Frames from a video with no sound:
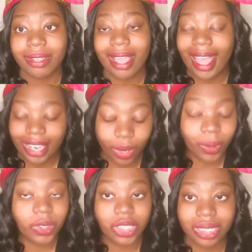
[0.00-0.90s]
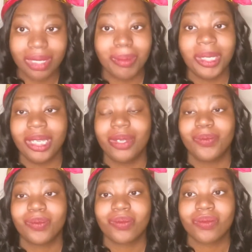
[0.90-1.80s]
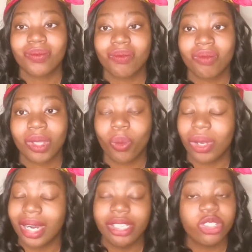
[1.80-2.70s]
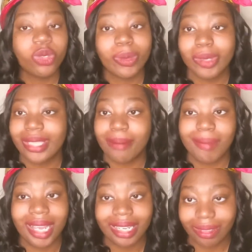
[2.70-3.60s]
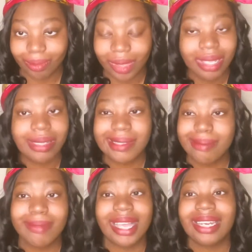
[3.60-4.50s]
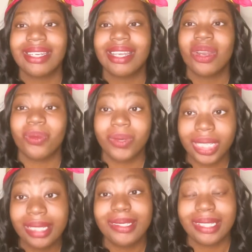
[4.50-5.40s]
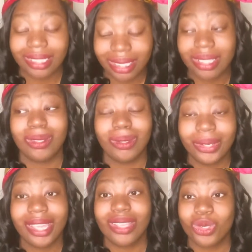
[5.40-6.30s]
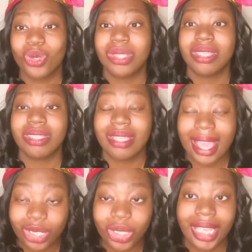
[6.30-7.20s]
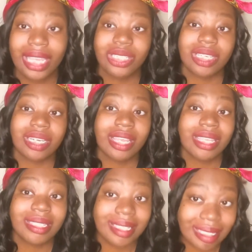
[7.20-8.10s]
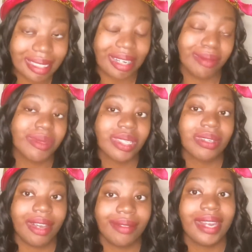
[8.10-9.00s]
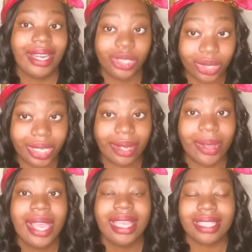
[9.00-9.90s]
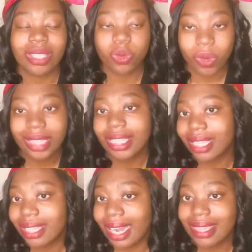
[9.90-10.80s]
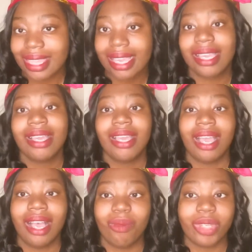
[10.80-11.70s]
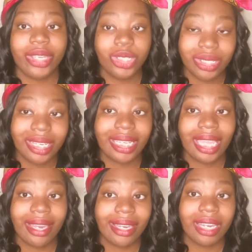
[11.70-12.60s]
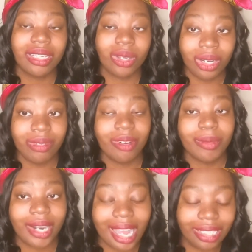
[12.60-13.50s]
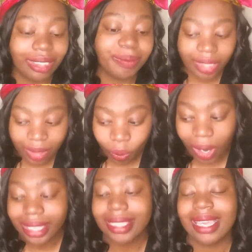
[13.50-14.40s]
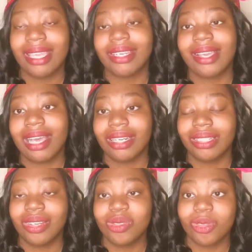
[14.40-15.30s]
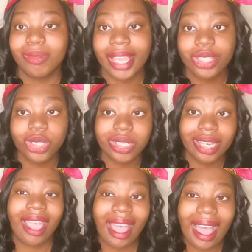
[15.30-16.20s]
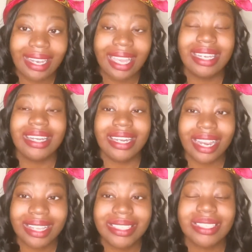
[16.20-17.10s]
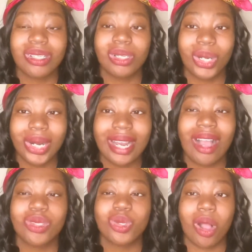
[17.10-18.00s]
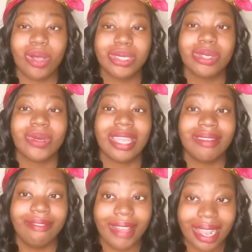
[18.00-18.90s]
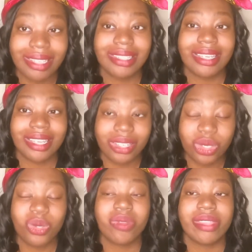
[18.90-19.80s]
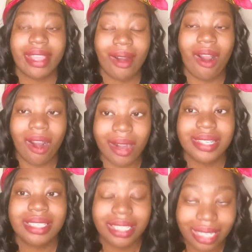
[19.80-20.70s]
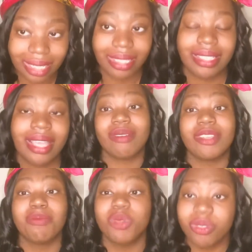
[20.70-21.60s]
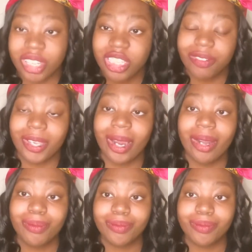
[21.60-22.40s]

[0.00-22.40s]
annual GDP. What are you doing with that money? Somebody really needs to look into these education systems of Nigeria. That's one thing that I think um, Nigeria can learn from Ghana. What can Ghana learn from Nigeria? Ghana needs to learn how to also invest into their artists of the movie sphere